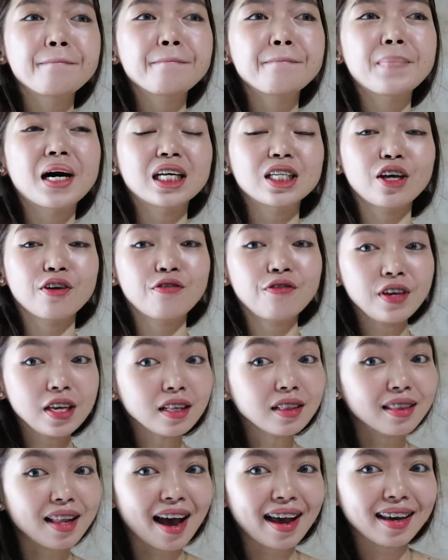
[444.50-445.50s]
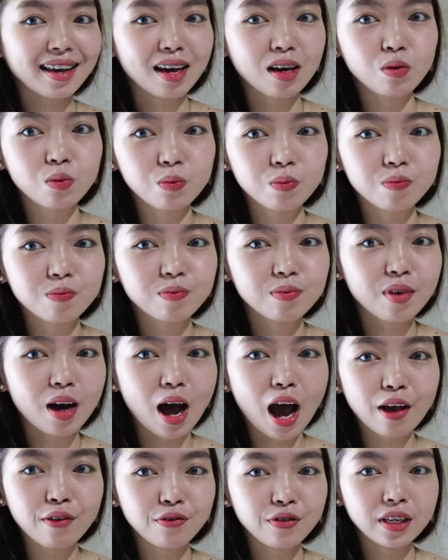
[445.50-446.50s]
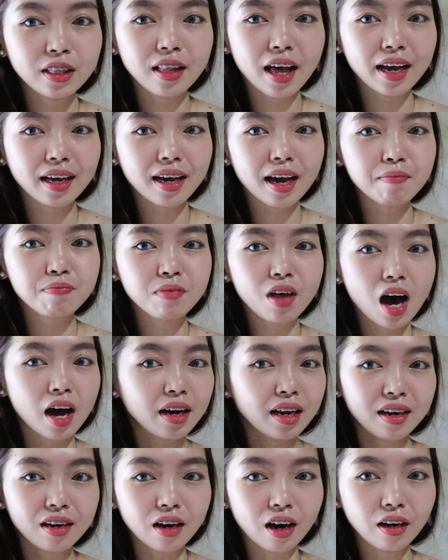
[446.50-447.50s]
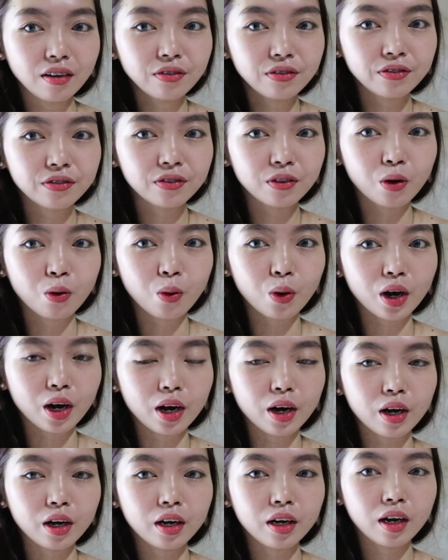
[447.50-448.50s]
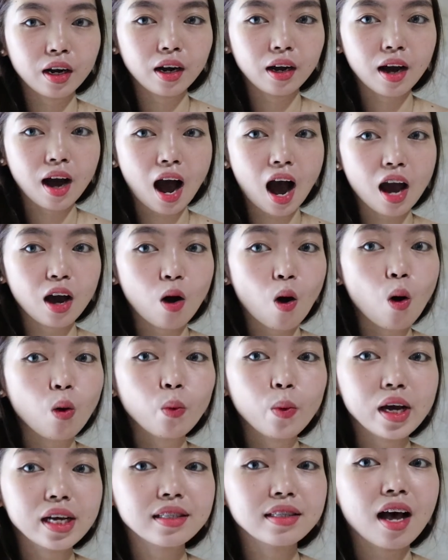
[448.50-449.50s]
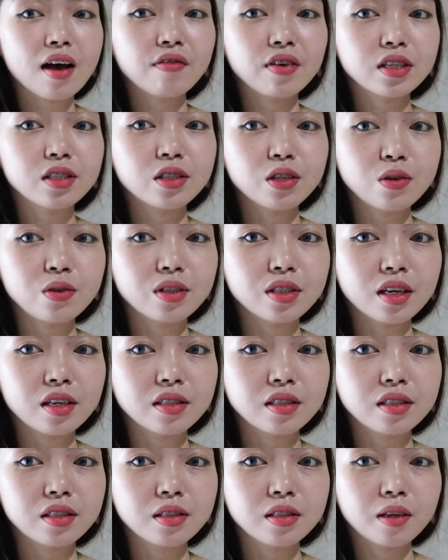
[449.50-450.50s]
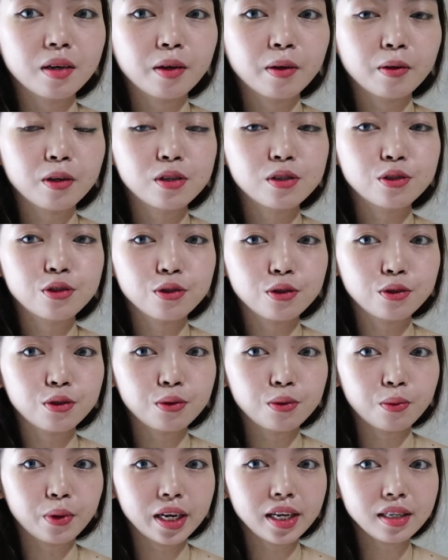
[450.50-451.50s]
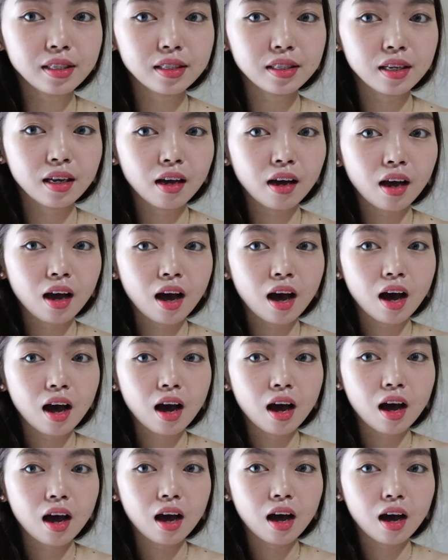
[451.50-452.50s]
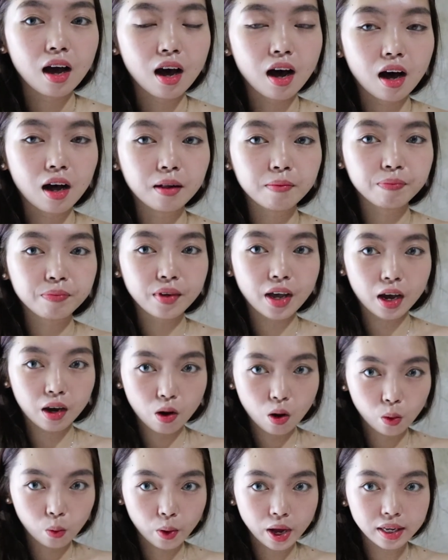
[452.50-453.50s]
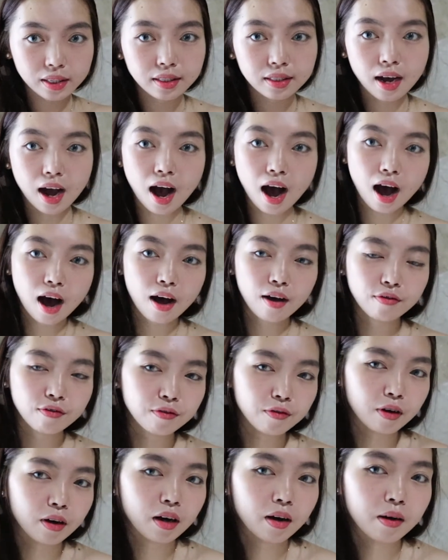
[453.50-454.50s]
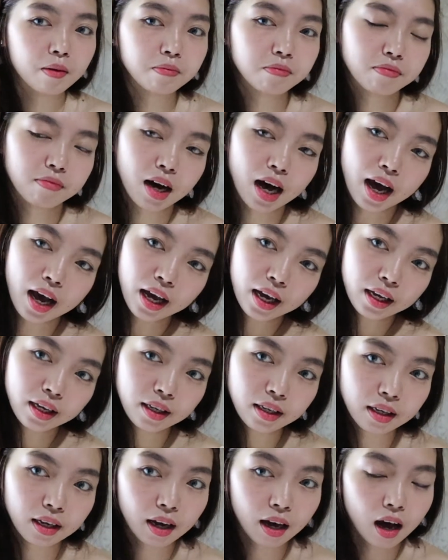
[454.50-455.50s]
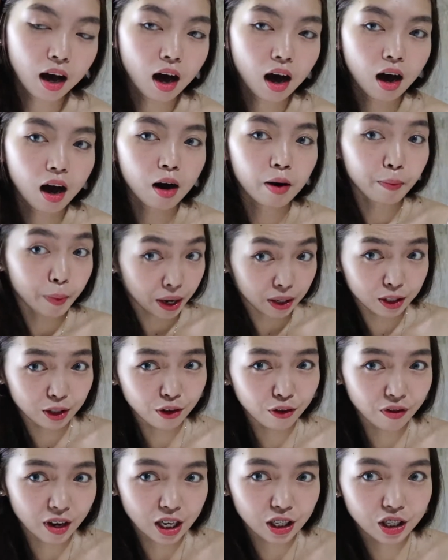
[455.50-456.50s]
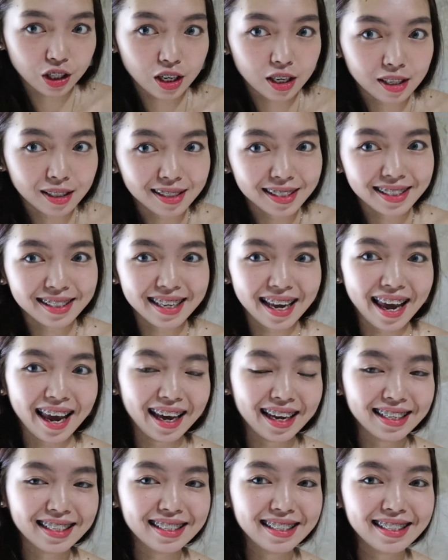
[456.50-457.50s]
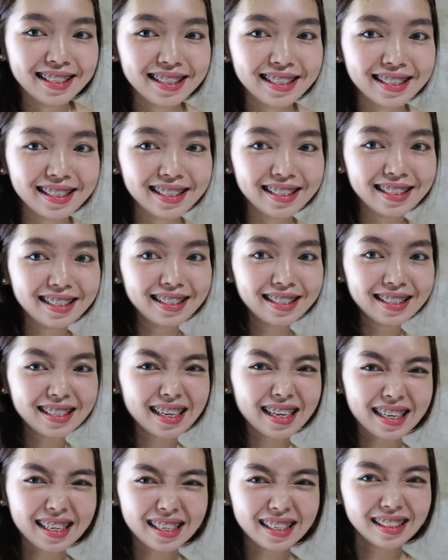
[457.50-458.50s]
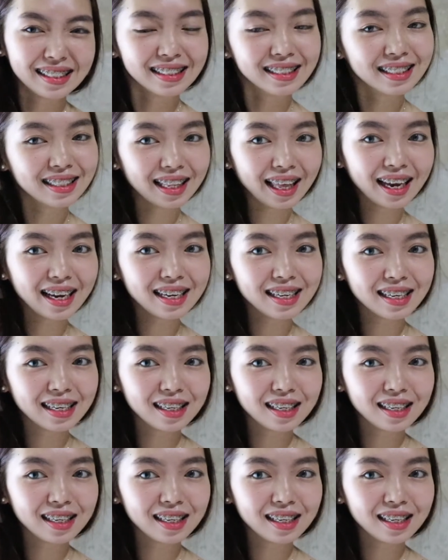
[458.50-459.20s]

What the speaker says: I feel like I'm not enough, or I always have excuses to do it. I always have my reservations, and like